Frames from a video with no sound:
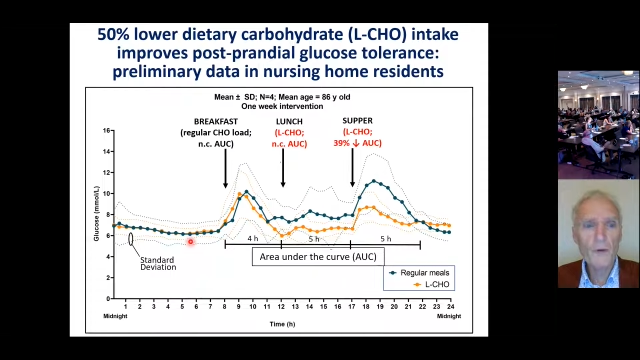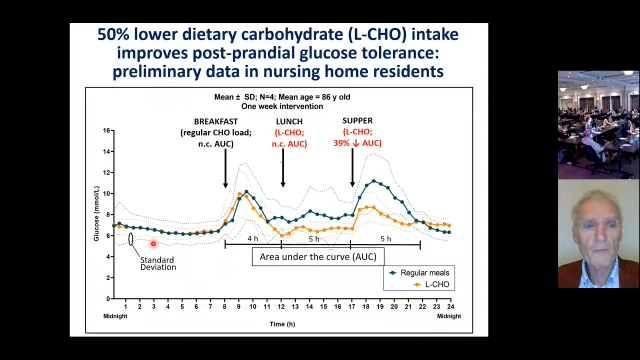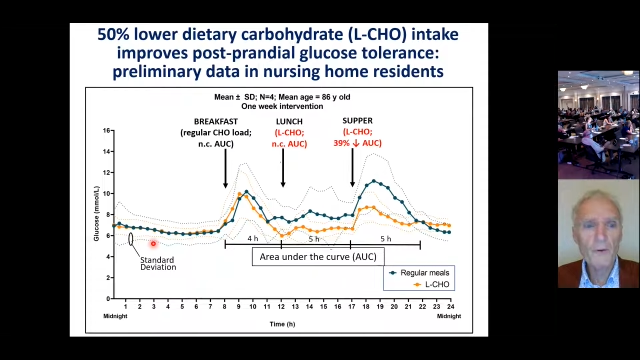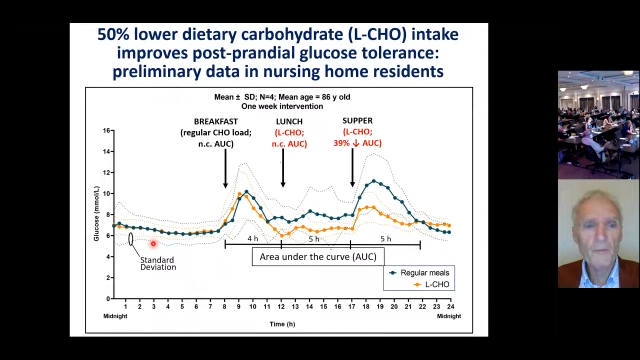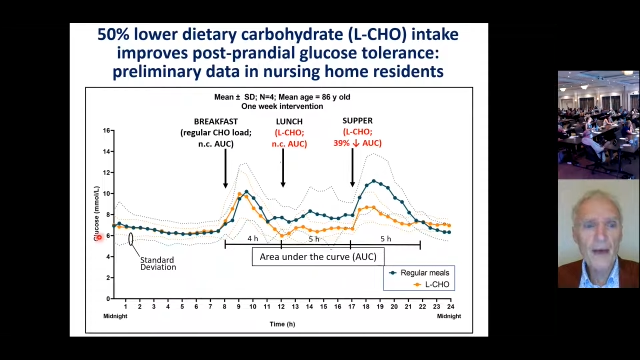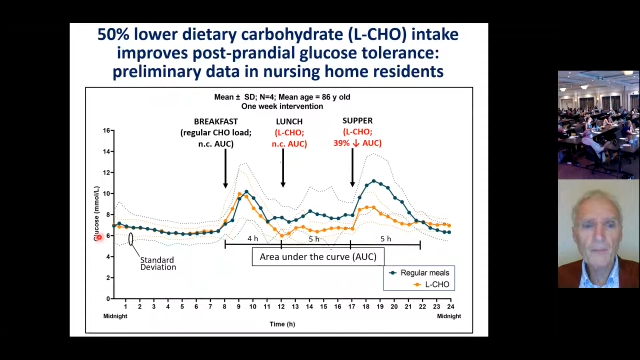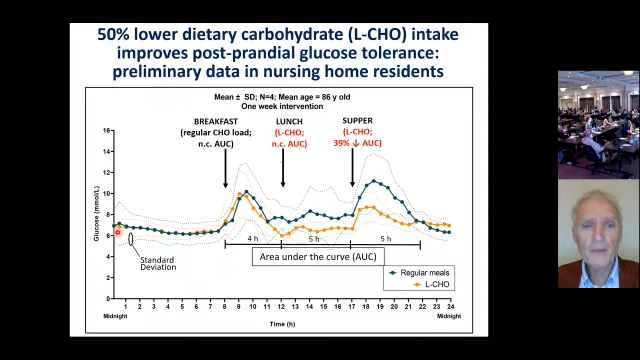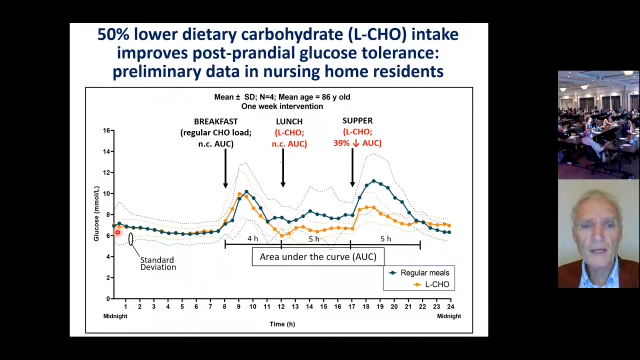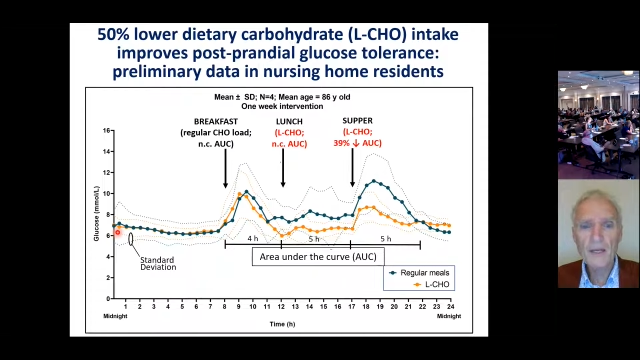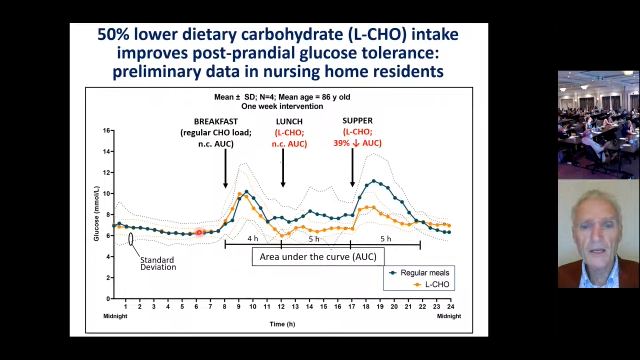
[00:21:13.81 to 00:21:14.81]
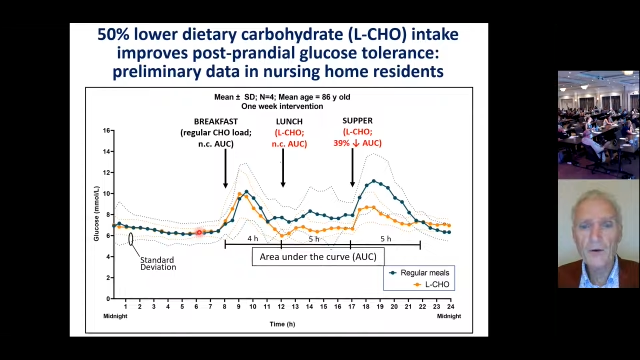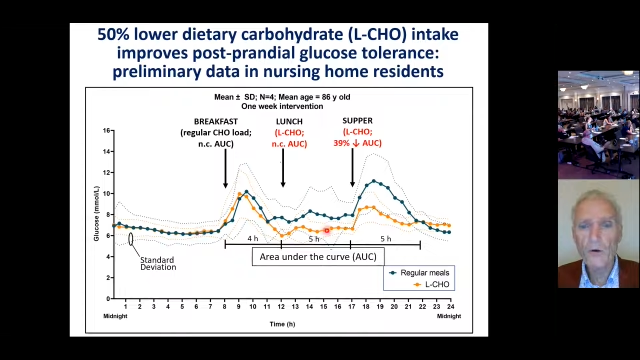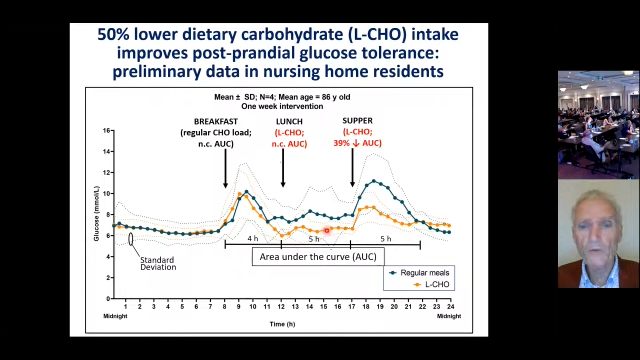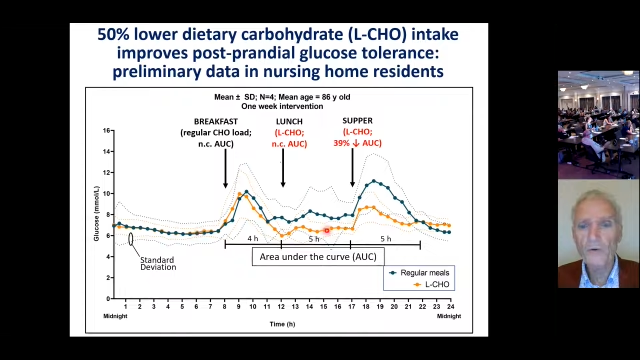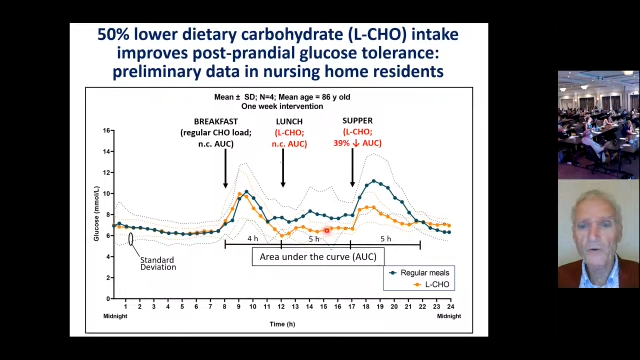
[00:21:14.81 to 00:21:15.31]
what we're mapping
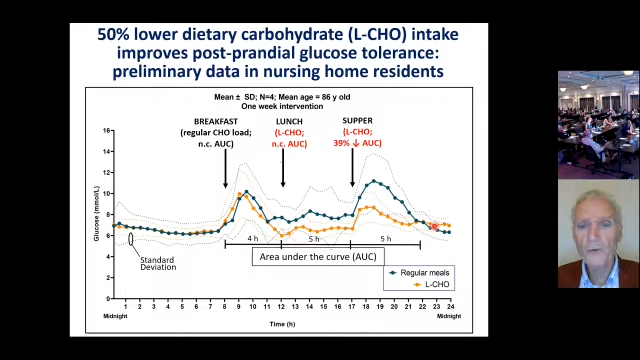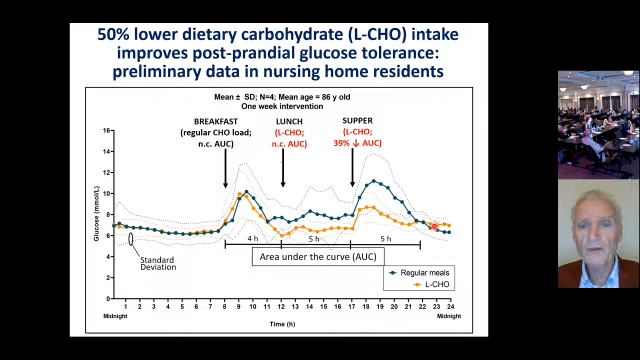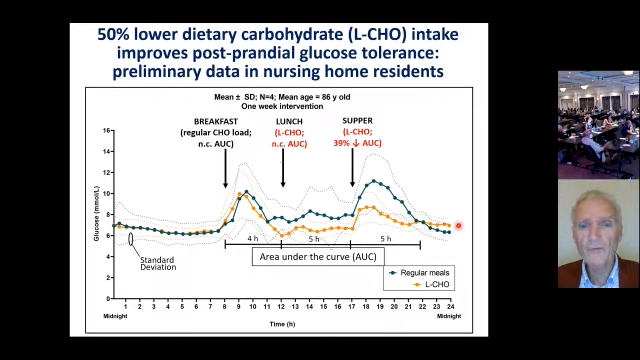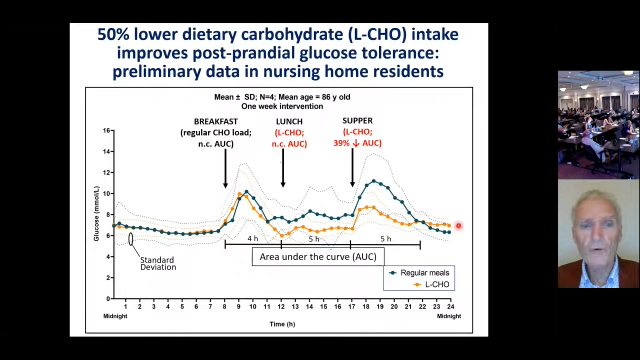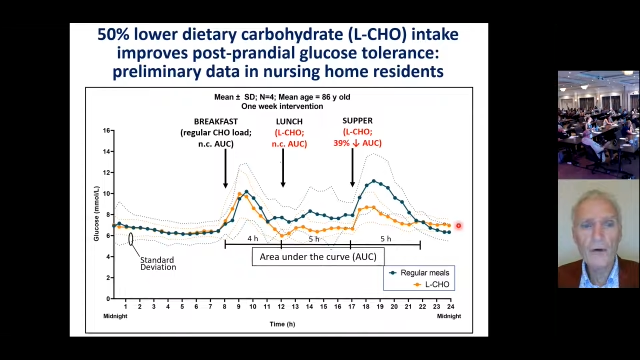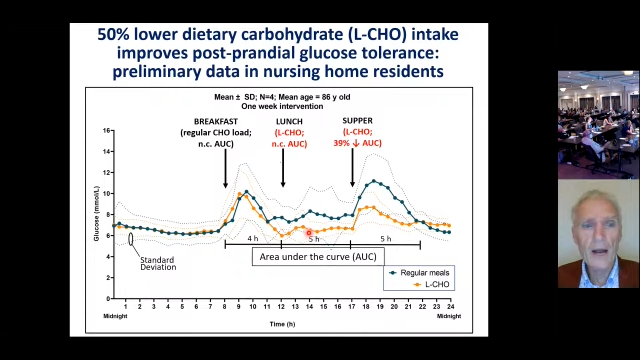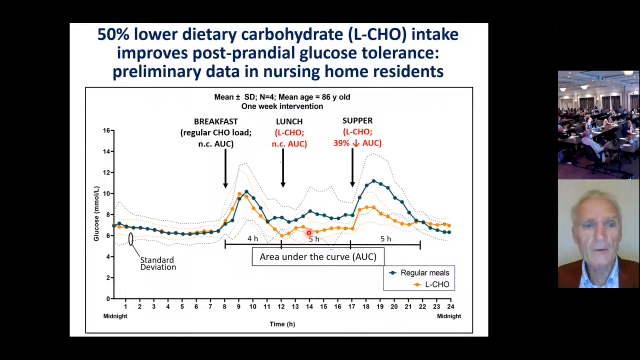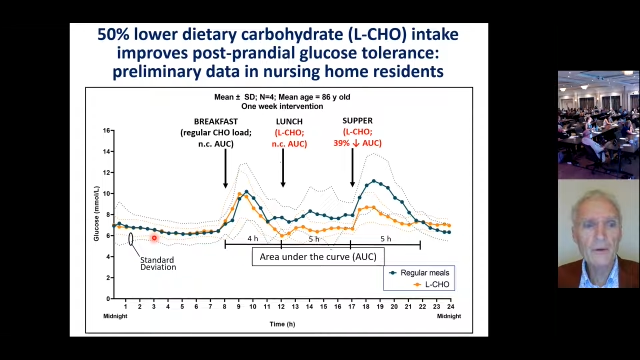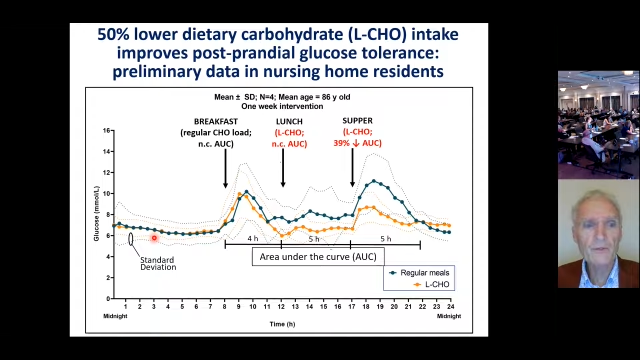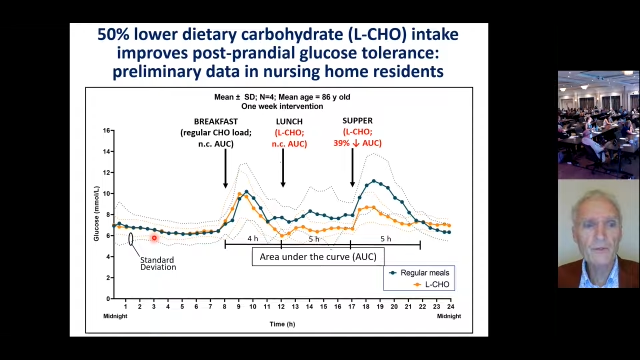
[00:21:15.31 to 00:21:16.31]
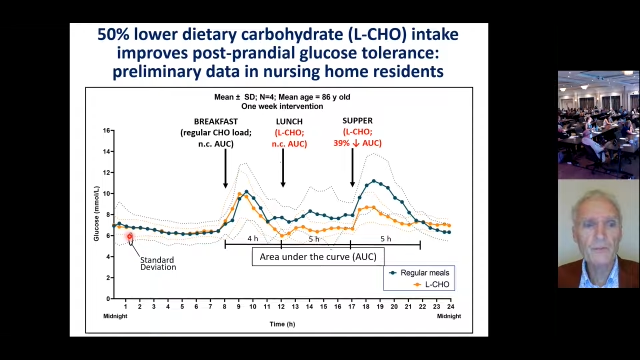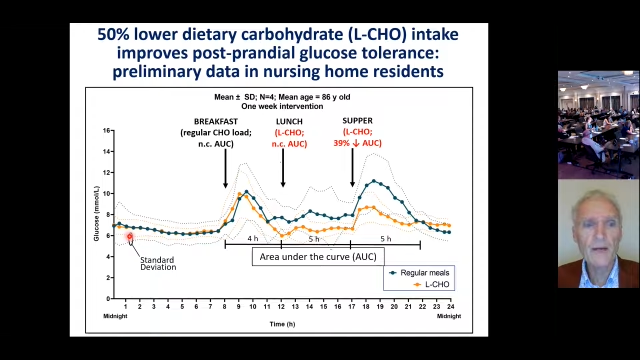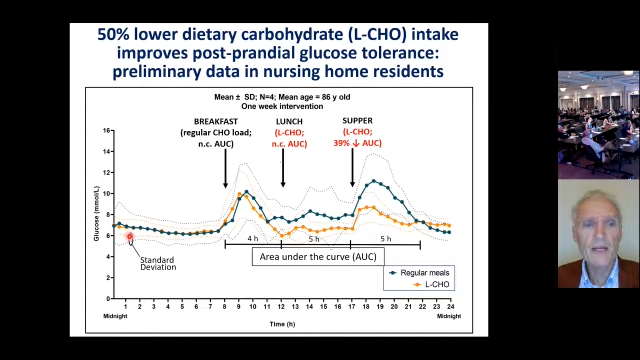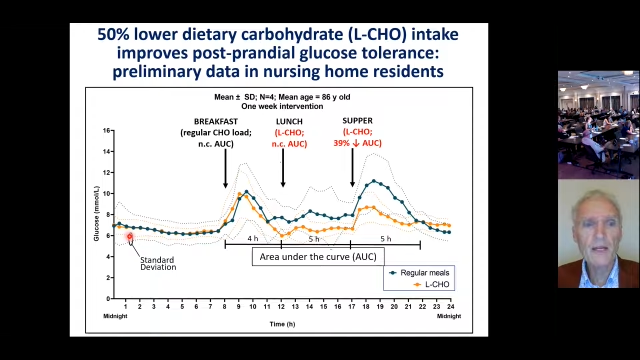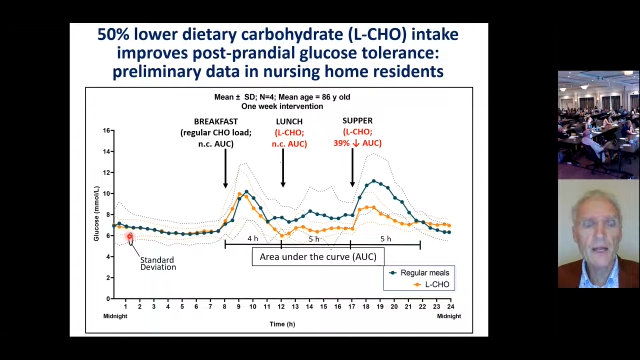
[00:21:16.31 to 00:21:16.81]
here over 24 hours
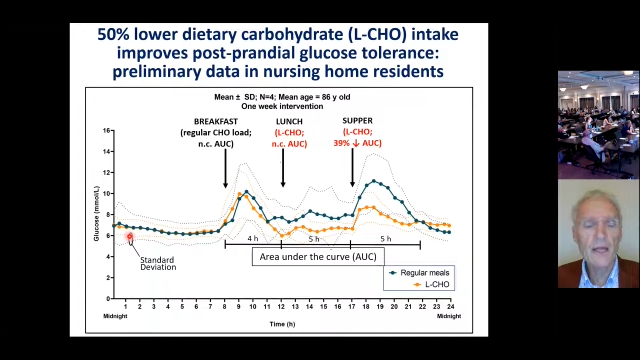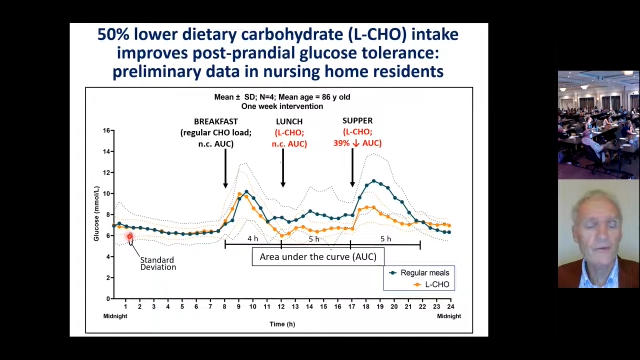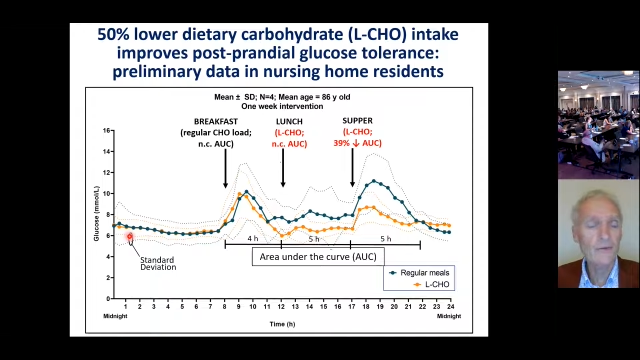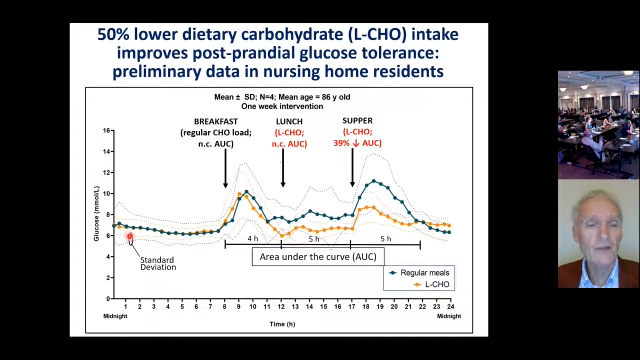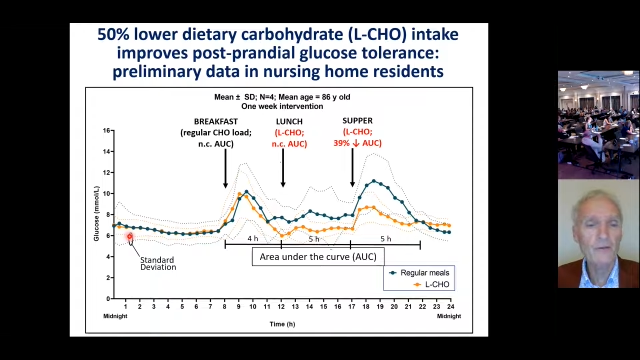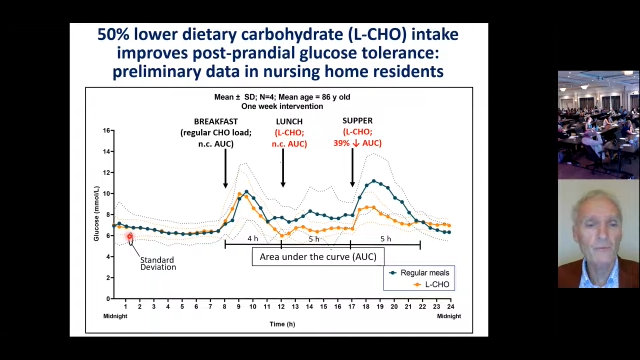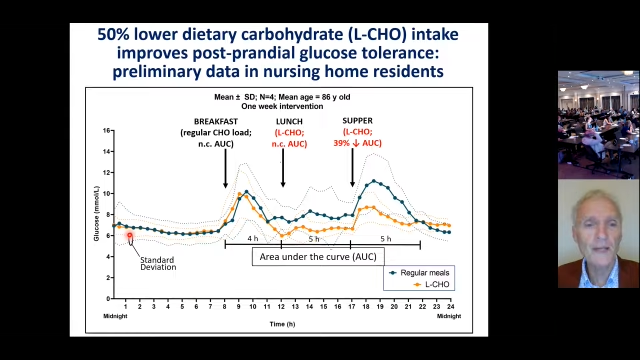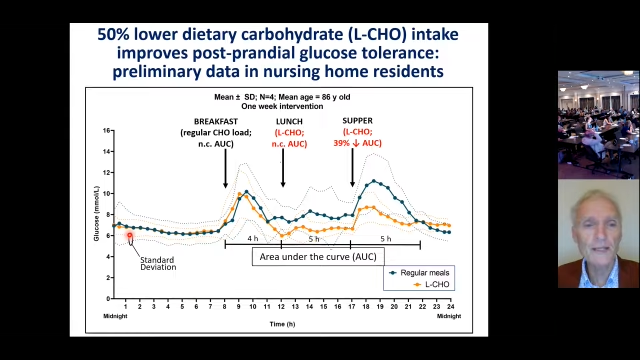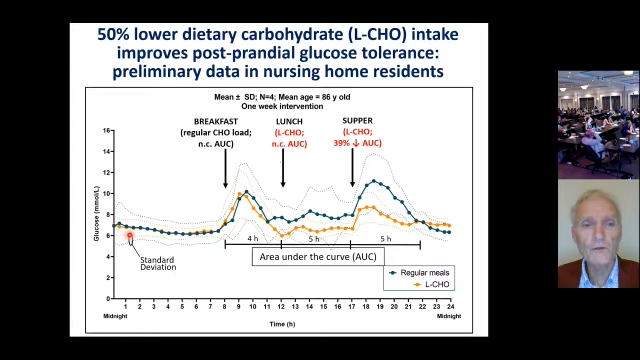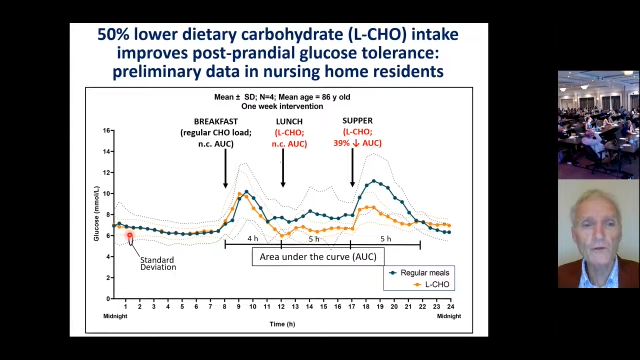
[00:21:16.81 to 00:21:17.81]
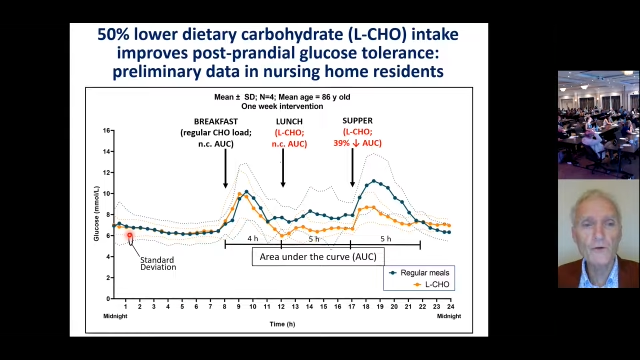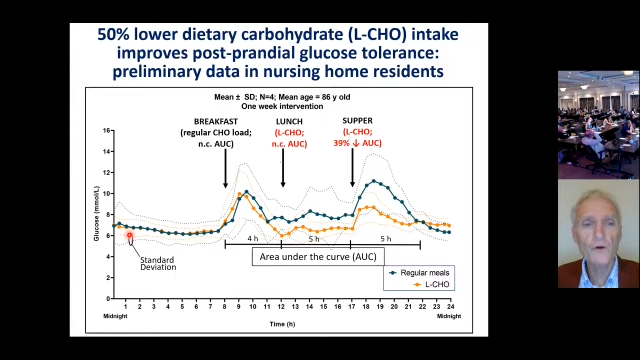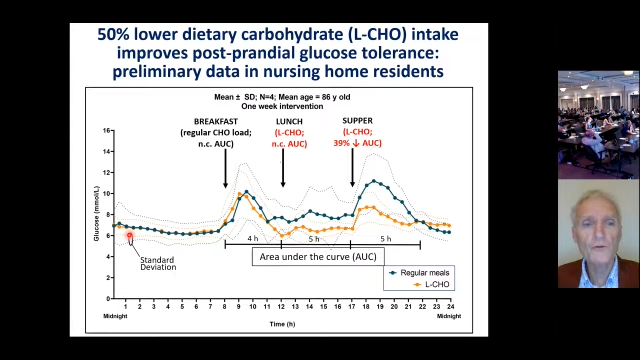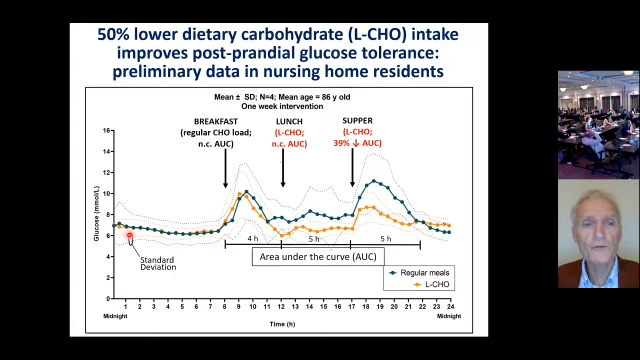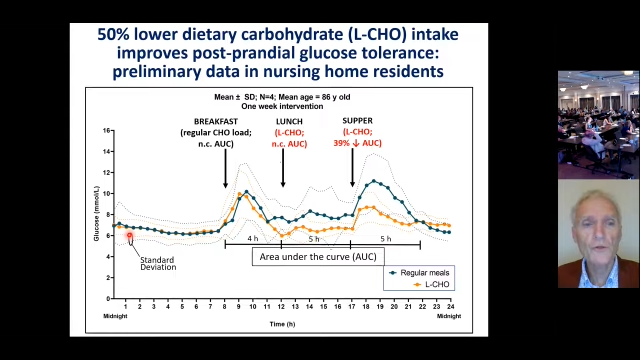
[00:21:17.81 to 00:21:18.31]
is blood
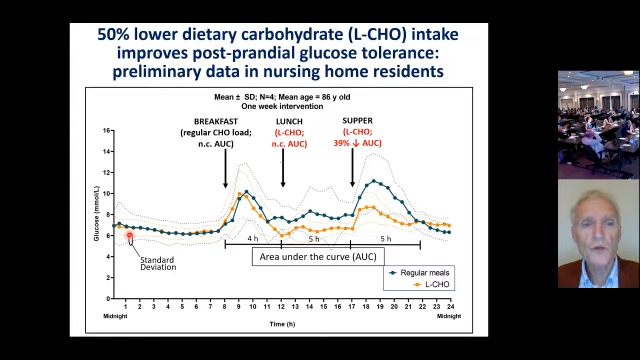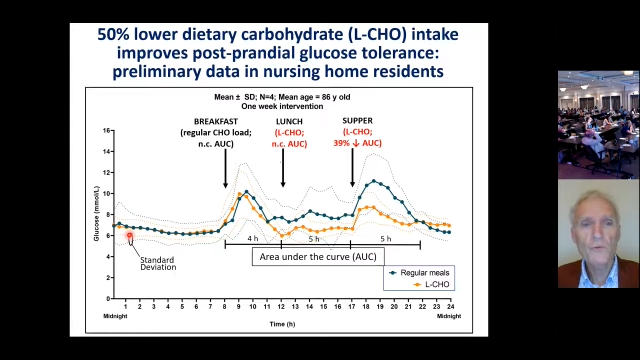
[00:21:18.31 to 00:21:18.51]
glucose